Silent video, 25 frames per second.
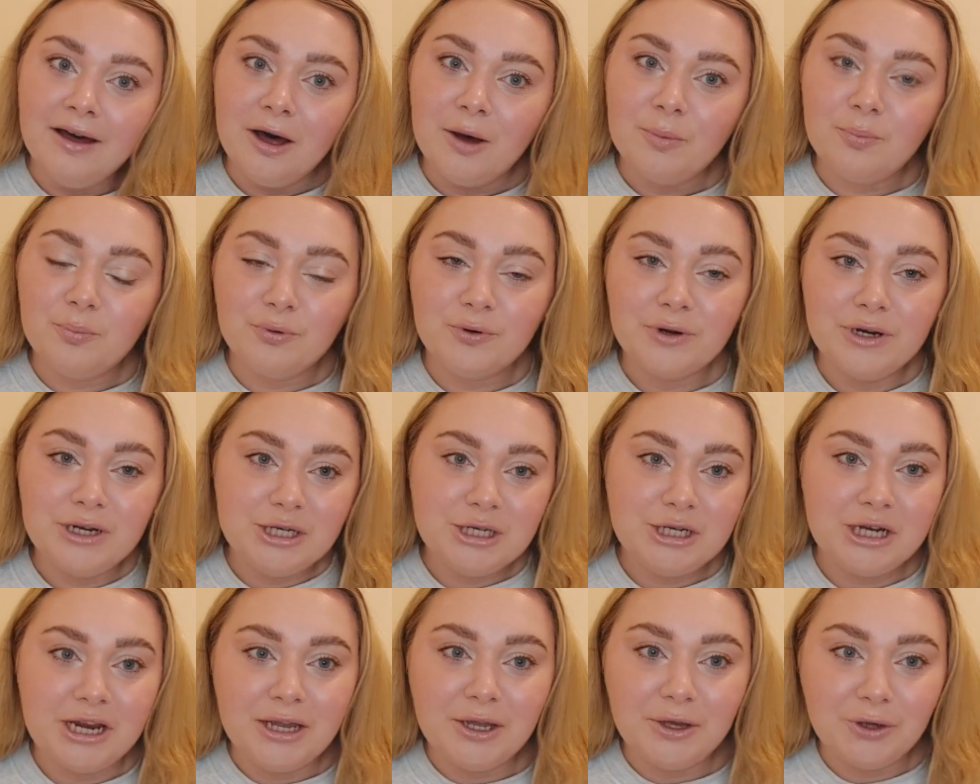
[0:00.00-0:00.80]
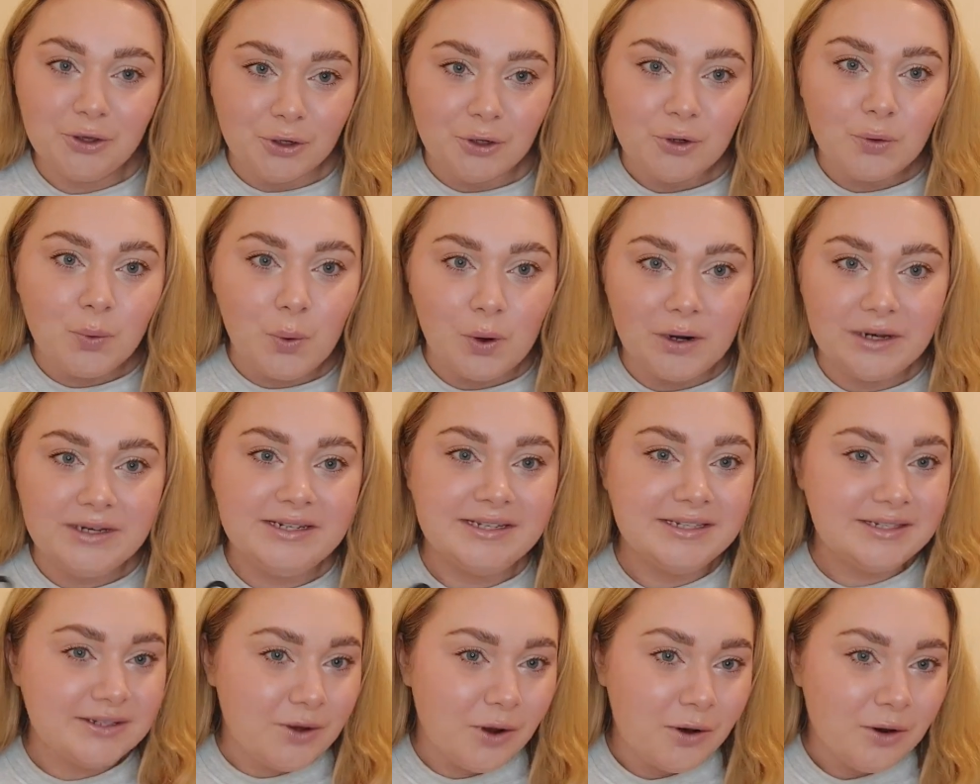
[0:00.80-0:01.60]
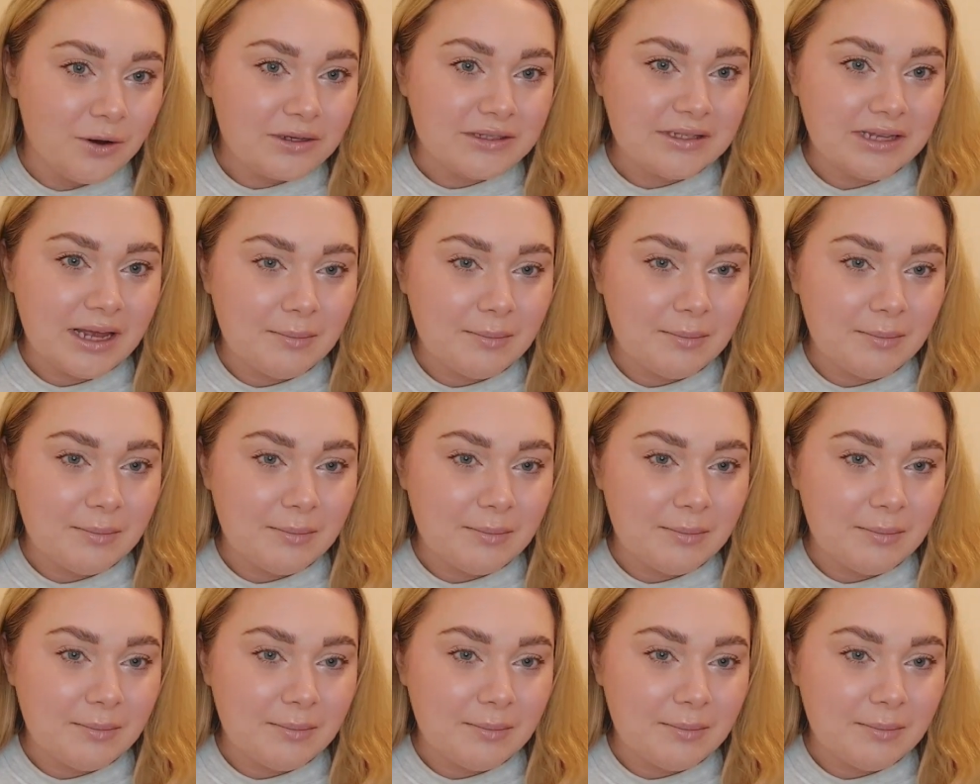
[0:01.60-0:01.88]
appreciate good quality socks,